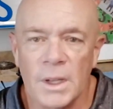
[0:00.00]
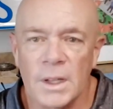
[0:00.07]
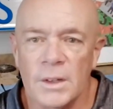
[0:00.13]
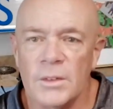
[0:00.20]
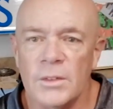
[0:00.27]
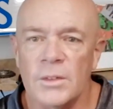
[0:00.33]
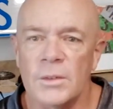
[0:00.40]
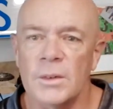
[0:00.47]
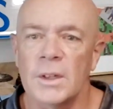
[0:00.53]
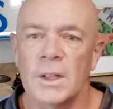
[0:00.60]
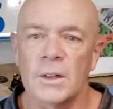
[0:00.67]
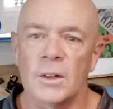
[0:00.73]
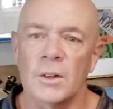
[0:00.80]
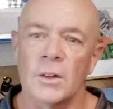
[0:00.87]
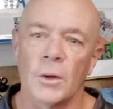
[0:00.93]
It's
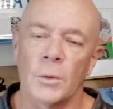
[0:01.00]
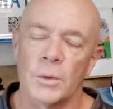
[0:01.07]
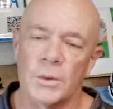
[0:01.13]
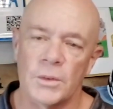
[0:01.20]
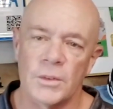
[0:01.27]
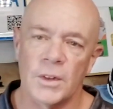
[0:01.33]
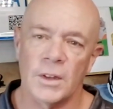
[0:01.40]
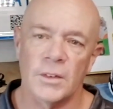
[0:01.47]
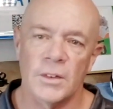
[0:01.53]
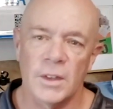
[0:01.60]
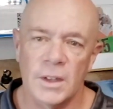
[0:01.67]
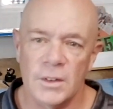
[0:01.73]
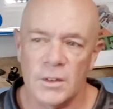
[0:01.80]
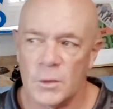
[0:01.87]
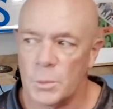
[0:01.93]
in the lower
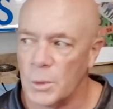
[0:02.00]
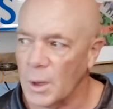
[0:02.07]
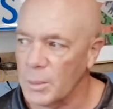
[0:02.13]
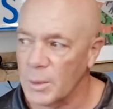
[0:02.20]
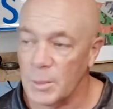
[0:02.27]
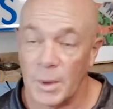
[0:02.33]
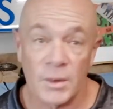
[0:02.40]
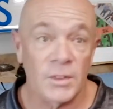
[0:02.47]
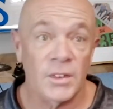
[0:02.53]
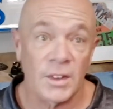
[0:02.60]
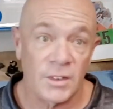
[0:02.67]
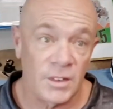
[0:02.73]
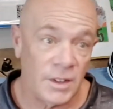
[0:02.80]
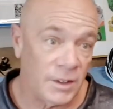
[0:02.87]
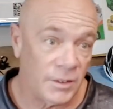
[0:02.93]
60s. It's probably about
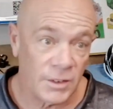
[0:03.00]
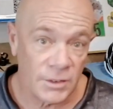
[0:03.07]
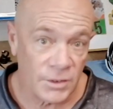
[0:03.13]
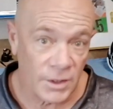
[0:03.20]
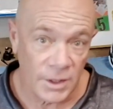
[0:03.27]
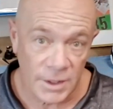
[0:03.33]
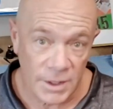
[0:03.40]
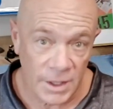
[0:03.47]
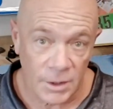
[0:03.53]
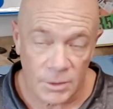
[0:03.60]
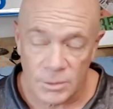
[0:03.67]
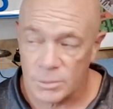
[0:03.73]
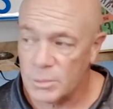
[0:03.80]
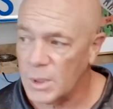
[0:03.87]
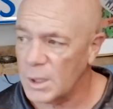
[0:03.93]
60 degrees right
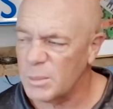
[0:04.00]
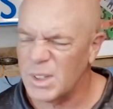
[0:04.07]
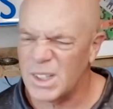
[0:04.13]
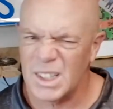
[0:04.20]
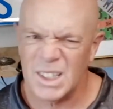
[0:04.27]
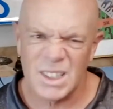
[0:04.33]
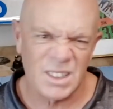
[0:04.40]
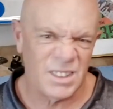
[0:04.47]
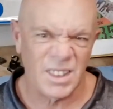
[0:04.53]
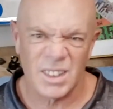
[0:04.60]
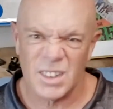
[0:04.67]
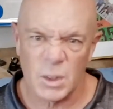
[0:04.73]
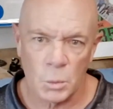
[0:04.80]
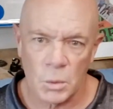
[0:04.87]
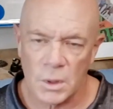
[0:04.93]
now, maybe
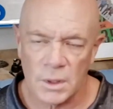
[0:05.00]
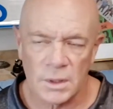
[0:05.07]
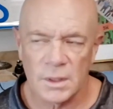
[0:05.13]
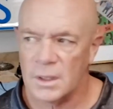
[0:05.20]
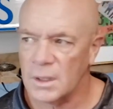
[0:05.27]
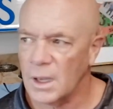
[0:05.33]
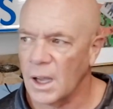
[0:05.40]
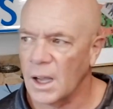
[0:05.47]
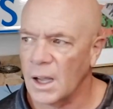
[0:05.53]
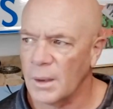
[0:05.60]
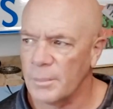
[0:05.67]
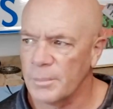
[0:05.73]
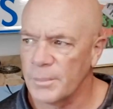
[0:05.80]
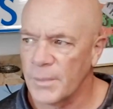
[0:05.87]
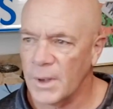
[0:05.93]
61.
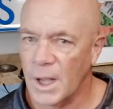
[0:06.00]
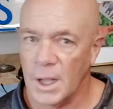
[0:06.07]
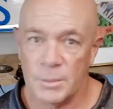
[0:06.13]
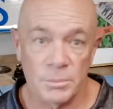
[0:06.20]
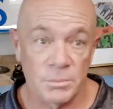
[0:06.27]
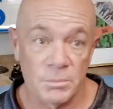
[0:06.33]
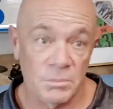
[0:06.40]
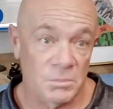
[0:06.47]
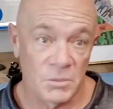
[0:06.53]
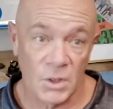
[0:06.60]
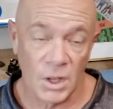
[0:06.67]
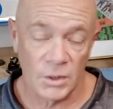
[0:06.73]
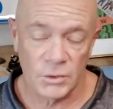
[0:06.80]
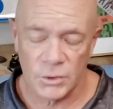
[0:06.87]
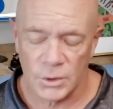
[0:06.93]
I'm
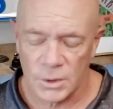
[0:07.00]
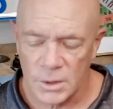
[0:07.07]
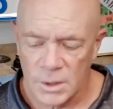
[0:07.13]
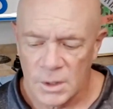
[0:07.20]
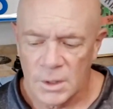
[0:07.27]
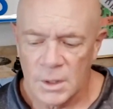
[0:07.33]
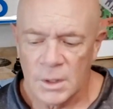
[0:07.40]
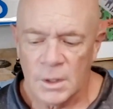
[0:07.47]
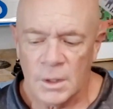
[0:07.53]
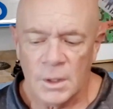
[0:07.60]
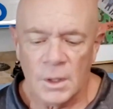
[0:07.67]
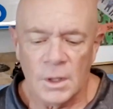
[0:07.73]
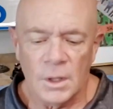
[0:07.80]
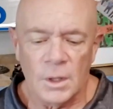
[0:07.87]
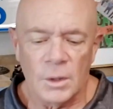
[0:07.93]
not sure.
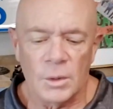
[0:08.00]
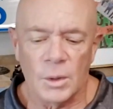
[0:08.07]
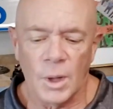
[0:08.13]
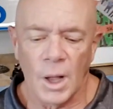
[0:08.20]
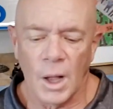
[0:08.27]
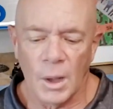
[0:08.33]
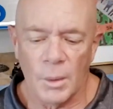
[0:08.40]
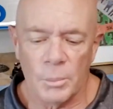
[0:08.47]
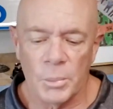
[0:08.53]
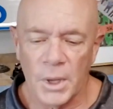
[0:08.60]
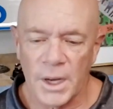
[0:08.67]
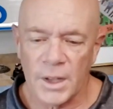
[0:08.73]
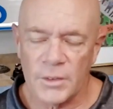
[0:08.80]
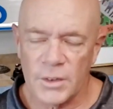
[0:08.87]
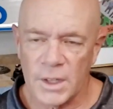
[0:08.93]

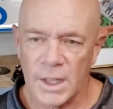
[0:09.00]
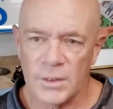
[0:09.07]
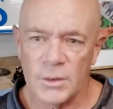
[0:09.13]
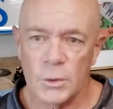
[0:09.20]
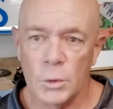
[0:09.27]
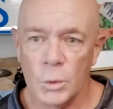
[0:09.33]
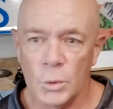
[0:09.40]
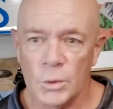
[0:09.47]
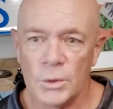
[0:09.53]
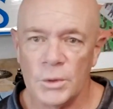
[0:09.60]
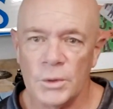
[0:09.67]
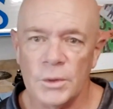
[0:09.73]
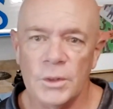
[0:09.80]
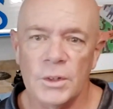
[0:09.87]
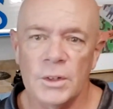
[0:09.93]
But as it gets
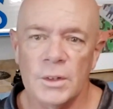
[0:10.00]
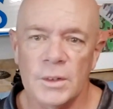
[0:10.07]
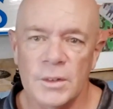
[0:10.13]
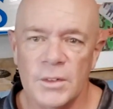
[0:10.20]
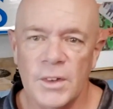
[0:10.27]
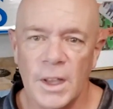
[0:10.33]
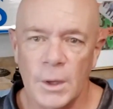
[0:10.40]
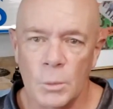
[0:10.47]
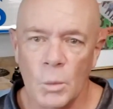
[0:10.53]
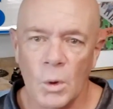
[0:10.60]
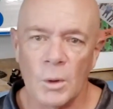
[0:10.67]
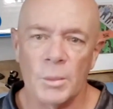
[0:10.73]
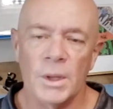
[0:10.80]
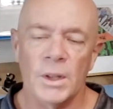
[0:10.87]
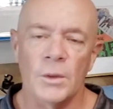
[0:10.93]
cooler, staying
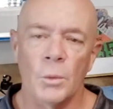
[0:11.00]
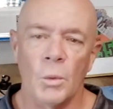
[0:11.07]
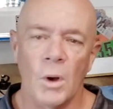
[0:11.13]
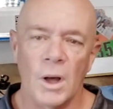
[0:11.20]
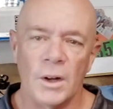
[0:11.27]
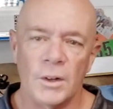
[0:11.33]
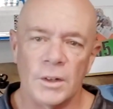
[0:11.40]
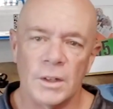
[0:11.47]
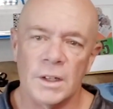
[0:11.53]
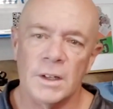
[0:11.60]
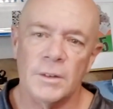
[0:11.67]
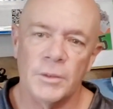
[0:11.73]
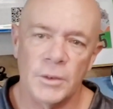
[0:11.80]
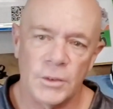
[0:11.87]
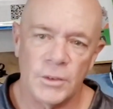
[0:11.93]
warm in the water,
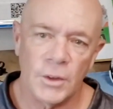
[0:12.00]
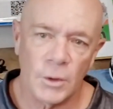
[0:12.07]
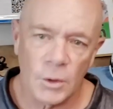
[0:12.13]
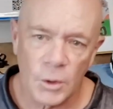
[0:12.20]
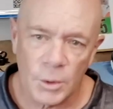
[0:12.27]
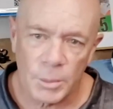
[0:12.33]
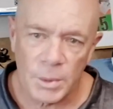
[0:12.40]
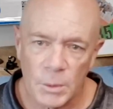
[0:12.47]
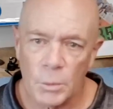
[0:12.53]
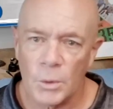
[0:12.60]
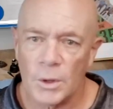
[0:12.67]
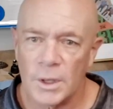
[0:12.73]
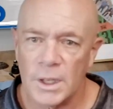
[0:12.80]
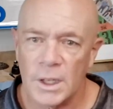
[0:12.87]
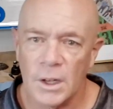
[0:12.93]
if you're still to be
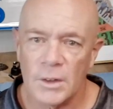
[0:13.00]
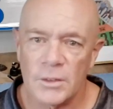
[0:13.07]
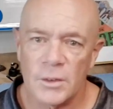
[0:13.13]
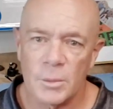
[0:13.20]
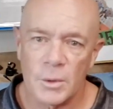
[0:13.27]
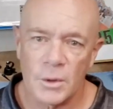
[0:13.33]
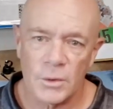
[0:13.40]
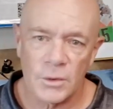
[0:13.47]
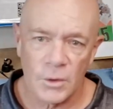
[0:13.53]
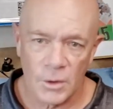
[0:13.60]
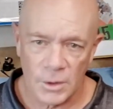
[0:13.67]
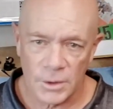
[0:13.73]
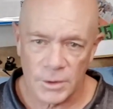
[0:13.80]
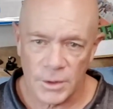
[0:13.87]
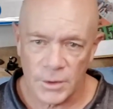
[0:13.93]
working on some of those
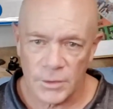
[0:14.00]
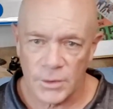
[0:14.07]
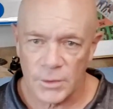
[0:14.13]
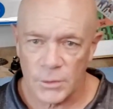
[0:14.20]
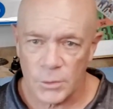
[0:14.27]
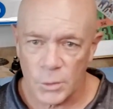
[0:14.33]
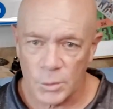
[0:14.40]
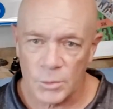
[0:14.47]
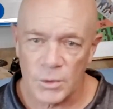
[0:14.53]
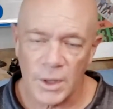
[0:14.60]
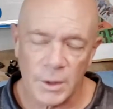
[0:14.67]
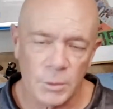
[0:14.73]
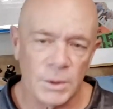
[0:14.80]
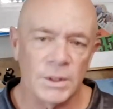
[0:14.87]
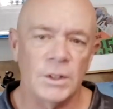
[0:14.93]
longer distance swims
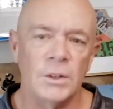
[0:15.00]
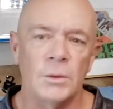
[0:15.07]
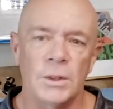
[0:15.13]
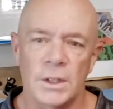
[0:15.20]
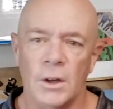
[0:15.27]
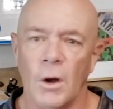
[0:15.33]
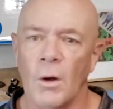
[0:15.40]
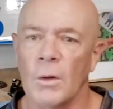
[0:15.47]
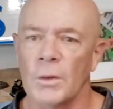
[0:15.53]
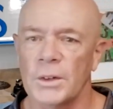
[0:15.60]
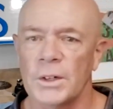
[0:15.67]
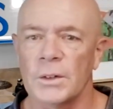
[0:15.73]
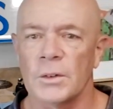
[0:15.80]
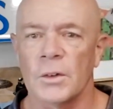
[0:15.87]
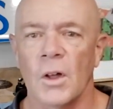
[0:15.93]
like we do all
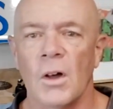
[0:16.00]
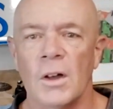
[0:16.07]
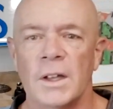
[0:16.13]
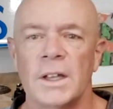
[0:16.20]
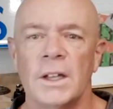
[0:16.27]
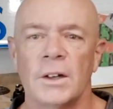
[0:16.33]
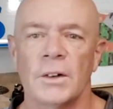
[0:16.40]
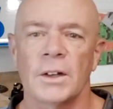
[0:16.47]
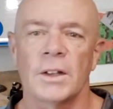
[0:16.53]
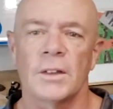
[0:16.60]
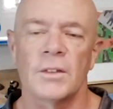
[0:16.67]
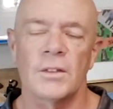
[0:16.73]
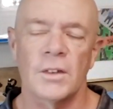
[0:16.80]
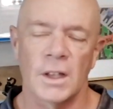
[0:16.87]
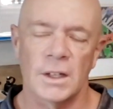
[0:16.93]
year long here
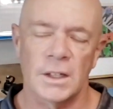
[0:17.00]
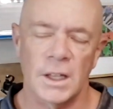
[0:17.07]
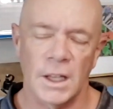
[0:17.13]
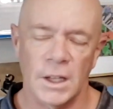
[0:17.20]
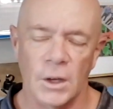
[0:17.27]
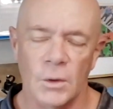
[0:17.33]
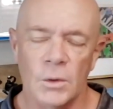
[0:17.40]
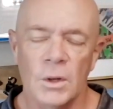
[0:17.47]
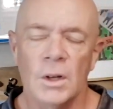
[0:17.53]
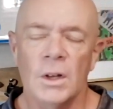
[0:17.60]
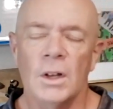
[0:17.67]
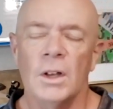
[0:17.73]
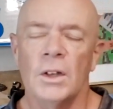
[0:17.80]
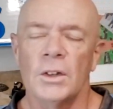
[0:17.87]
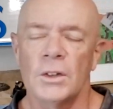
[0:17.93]
in San Diego,
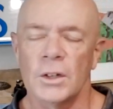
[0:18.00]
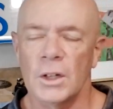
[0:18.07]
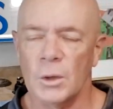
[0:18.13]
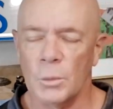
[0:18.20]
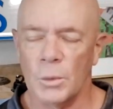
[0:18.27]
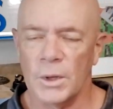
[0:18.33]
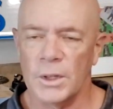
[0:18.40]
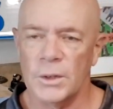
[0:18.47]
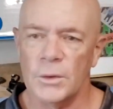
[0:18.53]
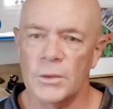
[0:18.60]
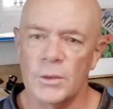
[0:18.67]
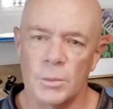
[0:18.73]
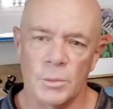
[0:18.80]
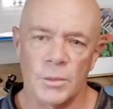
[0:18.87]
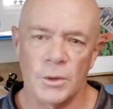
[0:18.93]
you're going to want to
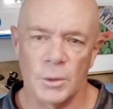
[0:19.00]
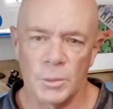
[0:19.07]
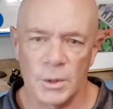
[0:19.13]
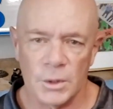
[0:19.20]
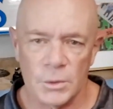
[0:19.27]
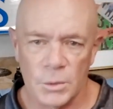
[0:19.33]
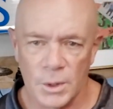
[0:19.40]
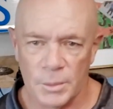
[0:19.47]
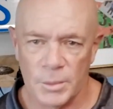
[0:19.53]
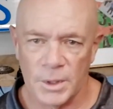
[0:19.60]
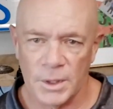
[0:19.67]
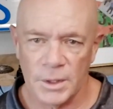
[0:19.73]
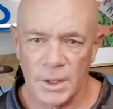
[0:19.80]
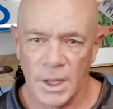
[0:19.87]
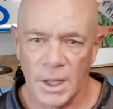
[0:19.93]
use some thermal equipment.